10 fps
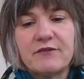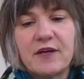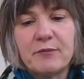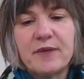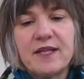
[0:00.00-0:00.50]

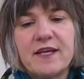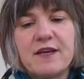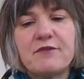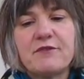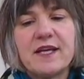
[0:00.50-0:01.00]

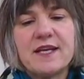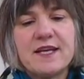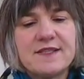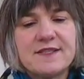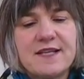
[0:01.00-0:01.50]
unbelief in
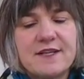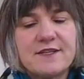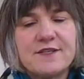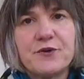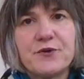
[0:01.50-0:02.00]
his head
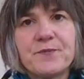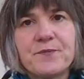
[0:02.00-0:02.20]
too.